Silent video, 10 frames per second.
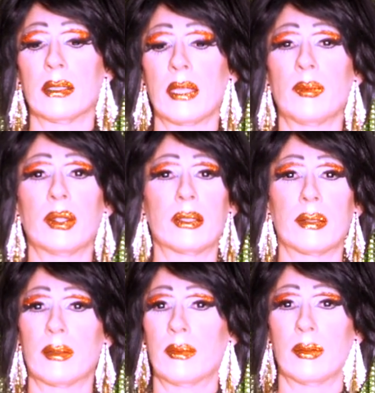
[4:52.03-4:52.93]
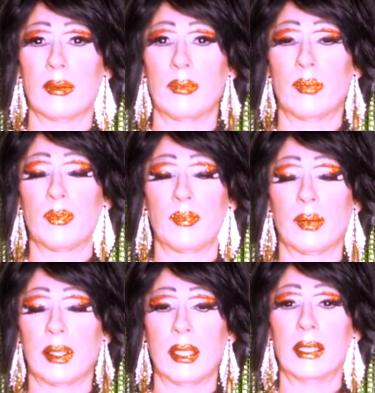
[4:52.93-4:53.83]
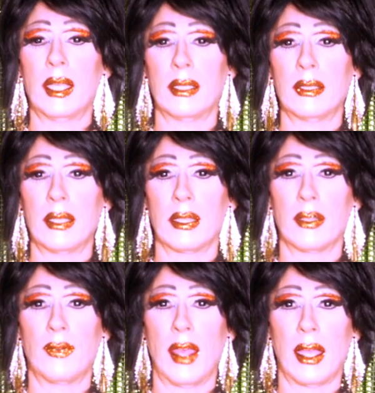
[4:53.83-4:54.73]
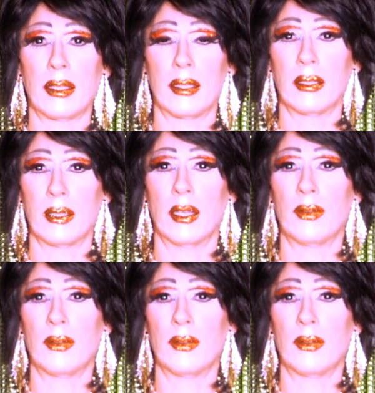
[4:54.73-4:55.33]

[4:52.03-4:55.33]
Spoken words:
someone's contesting the fact